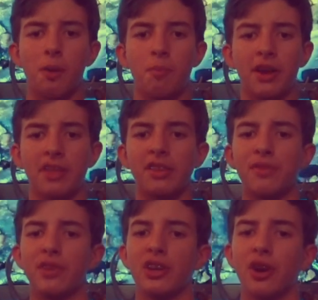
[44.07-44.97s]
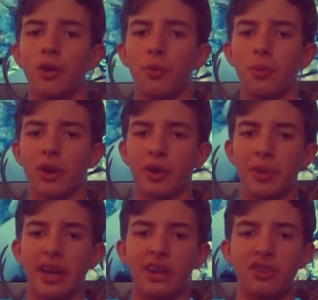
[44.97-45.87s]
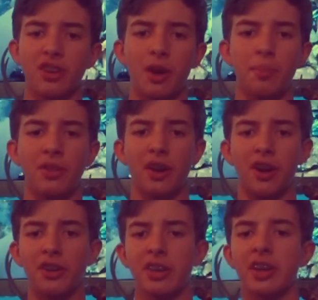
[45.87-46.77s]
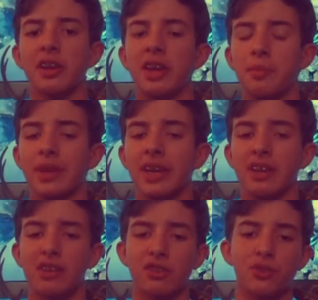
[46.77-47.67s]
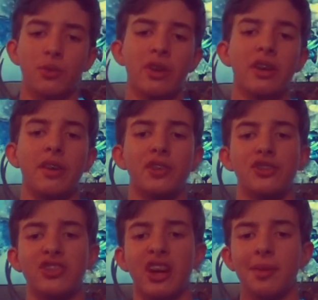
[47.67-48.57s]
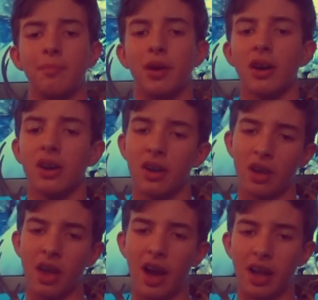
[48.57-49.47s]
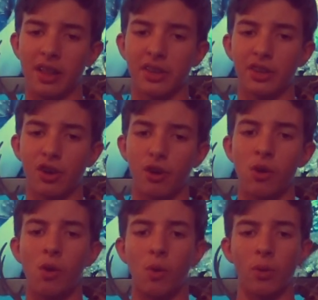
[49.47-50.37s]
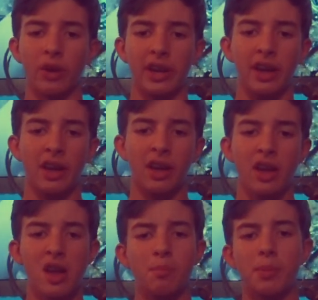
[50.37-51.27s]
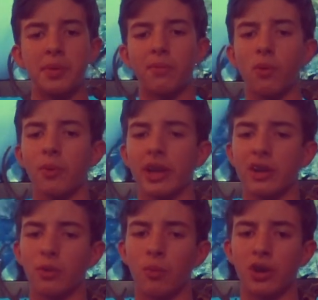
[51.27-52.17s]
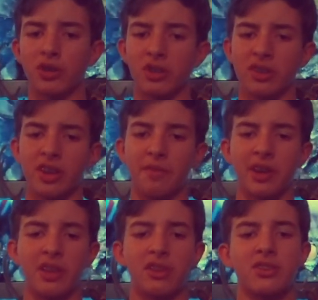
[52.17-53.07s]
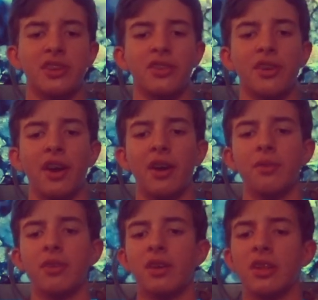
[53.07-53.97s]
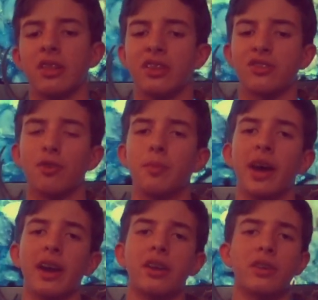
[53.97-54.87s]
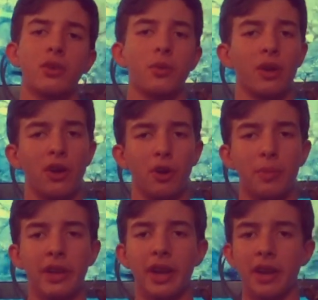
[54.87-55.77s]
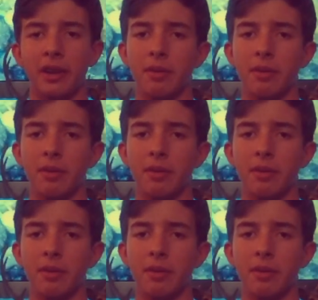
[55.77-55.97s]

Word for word: But in this video, we're going to be catching up on the hunting and me ending the story of a giant buck I like to call Horny. But before we get to watch a set of antlers hit the ground, let's go back to where it all began.